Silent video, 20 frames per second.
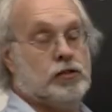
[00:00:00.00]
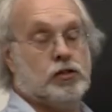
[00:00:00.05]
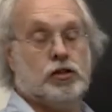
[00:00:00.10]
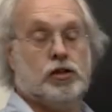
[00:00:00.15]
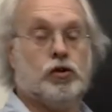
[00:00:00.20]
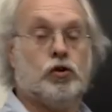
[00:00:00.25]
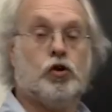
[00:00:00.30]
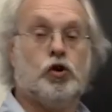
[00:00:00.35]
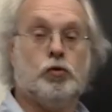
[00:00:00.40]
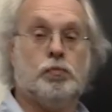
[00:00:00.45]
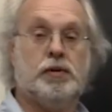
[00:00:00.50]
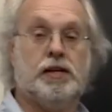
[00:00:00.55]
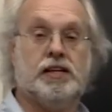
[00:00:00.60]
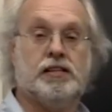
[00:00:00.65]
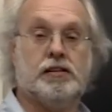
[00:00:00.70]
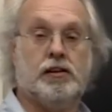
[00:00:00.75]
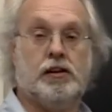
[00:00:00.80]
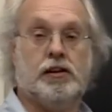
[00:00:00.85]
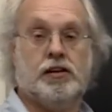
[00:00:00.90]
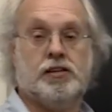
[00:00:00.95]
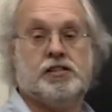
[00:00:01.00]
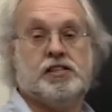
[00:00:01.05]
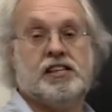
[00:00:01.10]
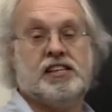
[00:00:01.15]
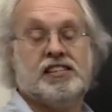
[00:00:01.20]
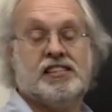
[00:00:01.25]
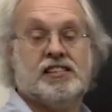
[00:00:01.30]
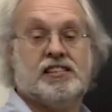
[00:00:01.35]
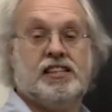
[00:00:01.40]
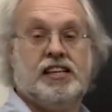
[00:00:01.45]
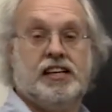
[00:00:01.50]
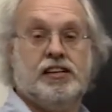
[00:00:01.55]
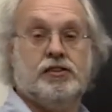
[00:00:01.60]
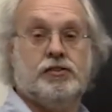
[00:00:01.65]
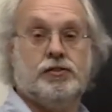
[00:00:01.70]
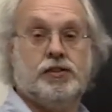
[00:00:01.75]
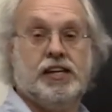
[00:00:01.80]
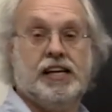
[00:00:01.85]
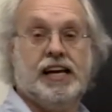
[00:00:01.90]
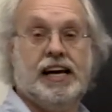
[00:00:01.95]
you know, could be as large as 10
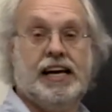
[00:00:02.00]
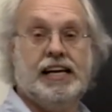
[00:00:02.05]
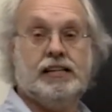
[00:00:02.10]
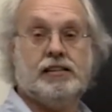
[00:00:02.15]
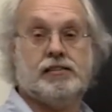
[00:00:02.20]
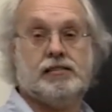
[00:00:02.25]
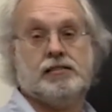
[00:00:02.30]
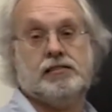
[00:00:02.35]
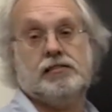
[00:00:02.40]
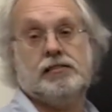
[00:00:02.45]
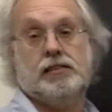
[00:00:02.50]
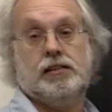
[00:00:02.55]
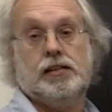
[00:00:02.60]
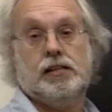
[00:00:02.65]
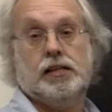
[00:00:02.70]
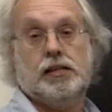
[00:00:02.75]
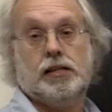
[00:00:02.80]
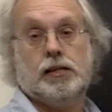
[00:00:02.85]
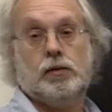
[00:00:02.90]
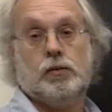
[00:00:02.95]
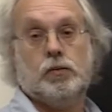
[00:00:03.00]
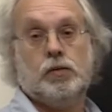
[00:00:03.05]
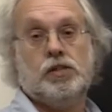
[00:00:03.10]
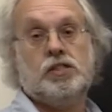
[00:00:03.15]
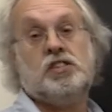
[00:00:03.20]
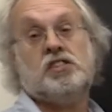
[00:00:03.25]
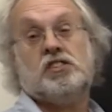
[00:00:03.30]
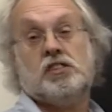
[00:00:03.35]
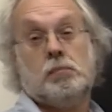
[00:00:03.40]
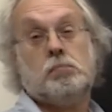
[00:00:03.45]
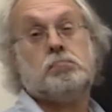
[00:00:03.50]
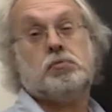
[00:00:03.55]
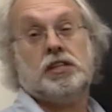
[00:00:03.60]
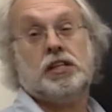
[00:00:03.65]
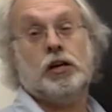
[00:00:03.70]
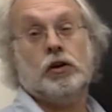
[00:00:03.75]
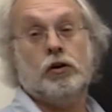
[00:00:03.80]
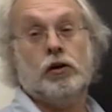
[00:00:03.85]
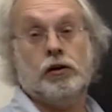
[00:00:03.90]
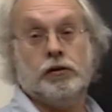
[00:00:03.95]
to the 8th, which is a
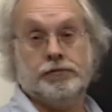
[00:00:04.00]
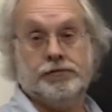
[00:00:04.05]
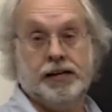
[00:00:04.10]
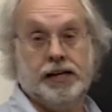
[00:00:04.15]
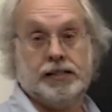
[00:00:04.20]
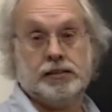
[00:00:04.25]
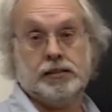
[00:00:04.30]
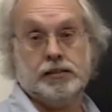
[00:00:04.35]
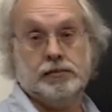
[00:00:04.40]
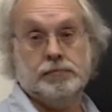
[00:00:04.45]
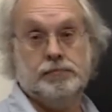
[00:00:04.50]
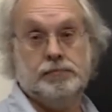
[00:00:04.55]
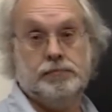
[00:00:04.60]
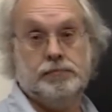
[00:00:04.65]
pretty long vector.